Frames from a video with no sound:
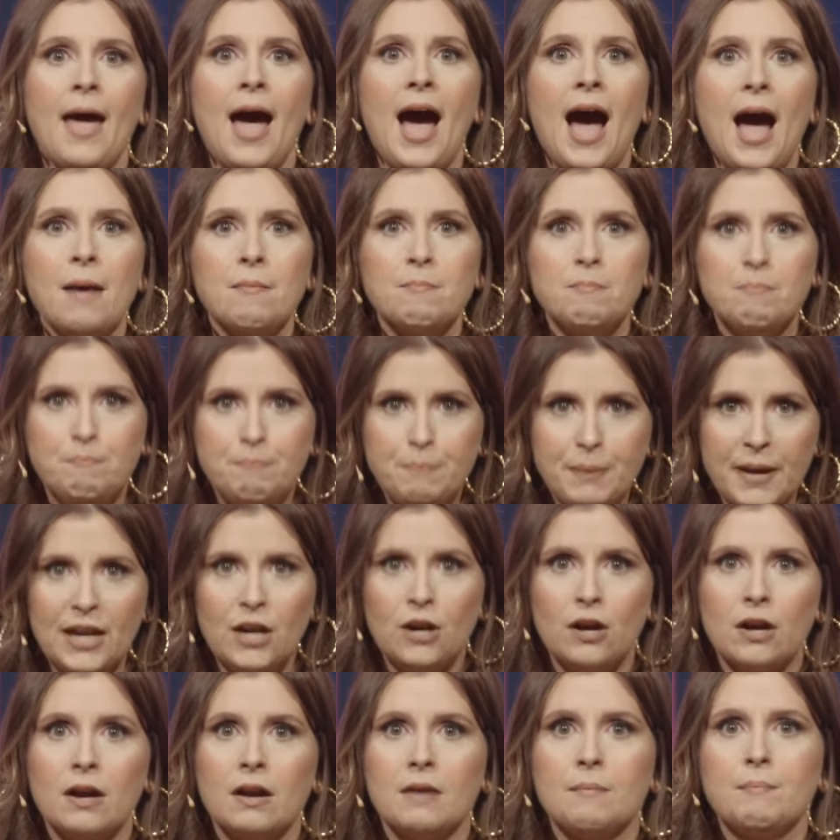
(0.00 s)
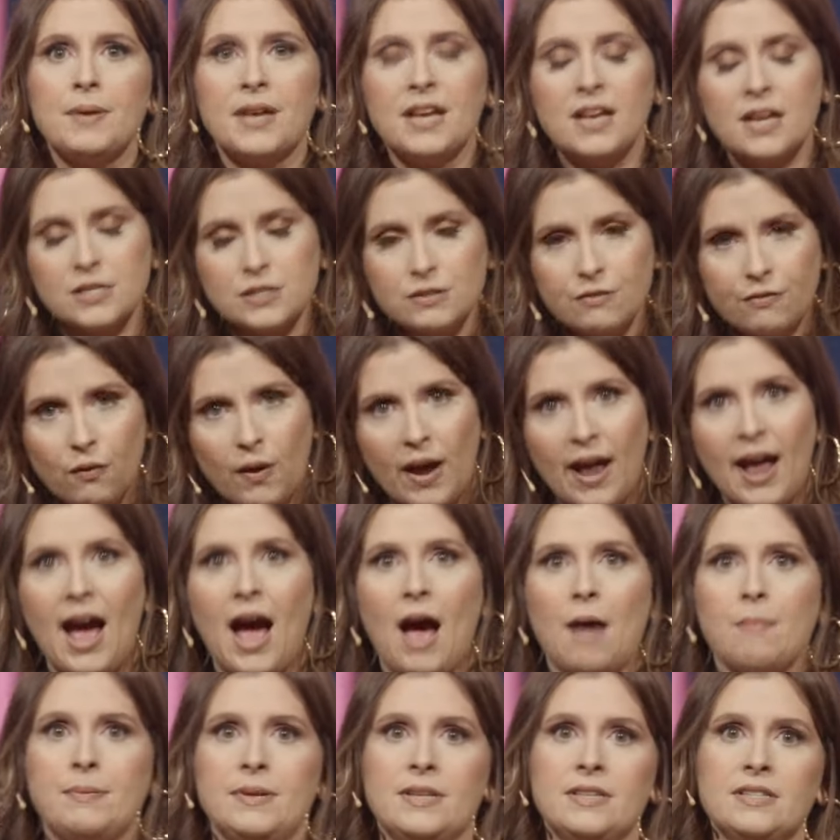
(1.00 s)
I'm bitter because of what
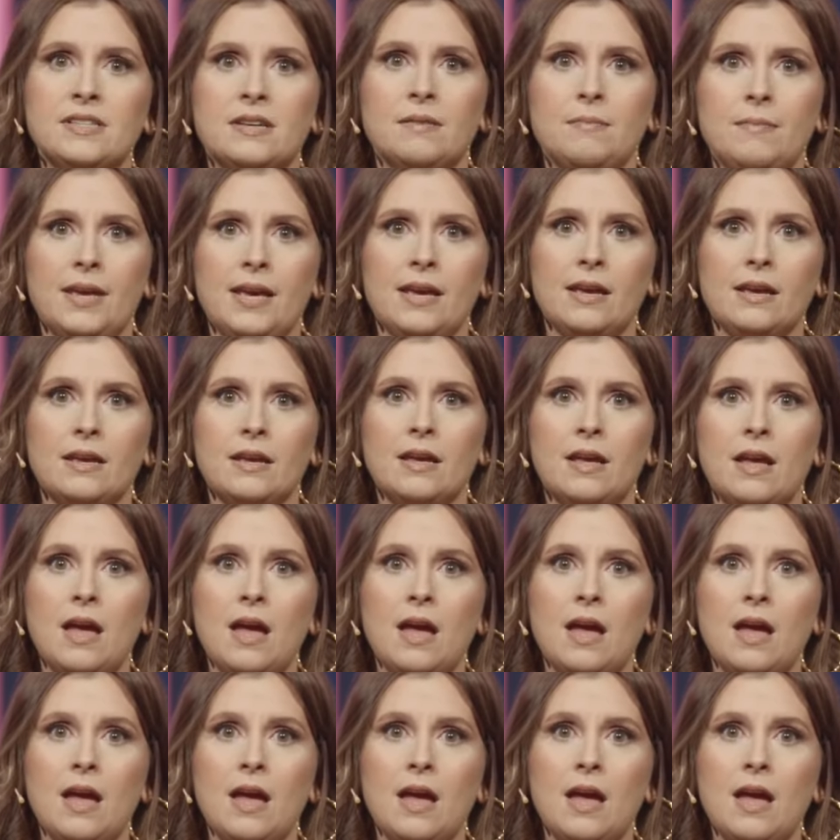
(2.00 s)
happened to me.